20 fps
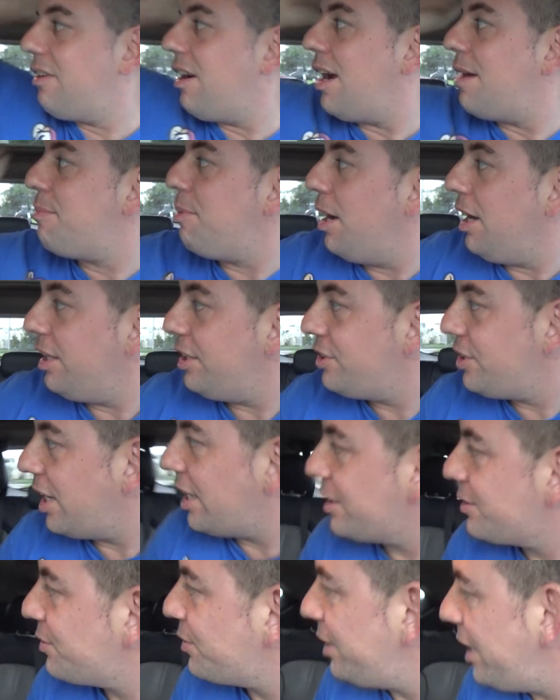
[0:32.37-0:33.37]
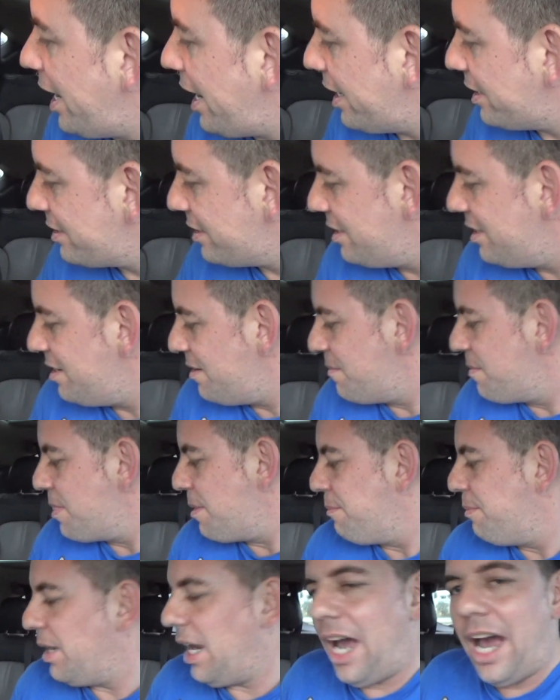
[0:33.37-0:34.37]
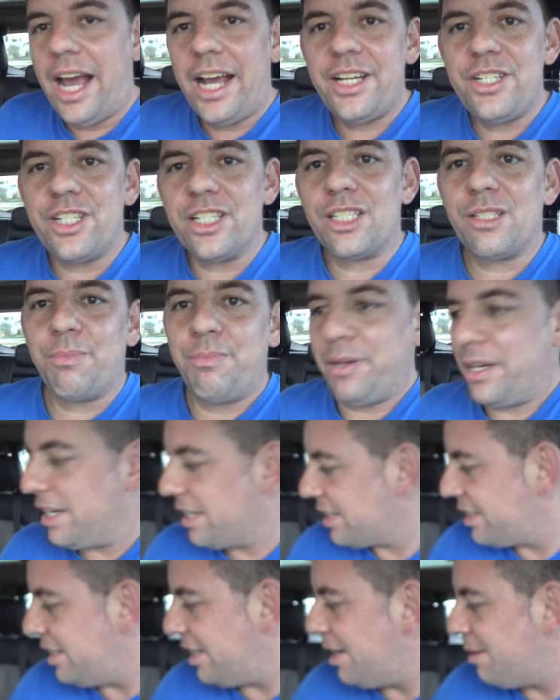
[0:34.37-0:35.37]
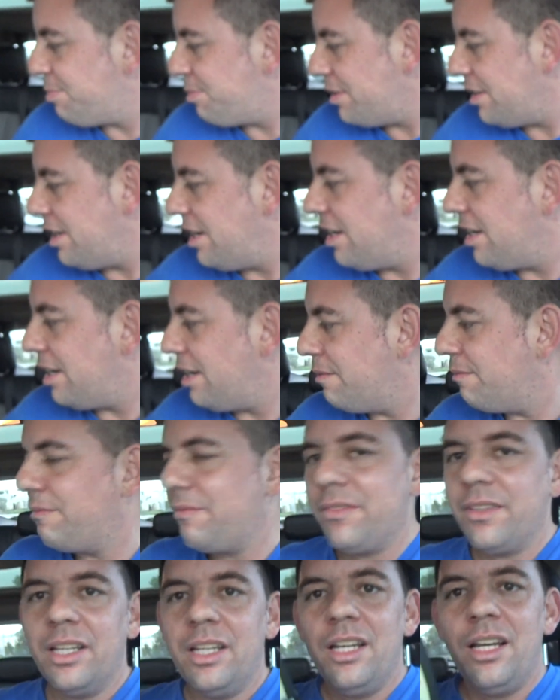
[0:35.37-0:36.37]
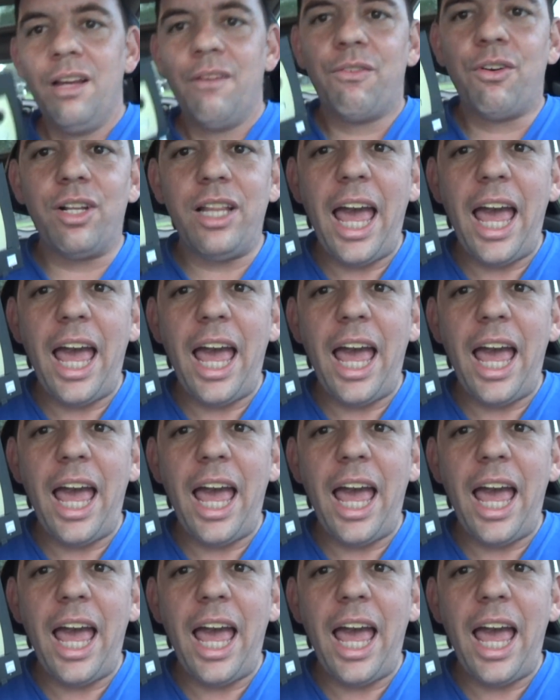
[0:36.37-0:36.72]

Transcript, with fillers: I apologize for that, but I just picked up, for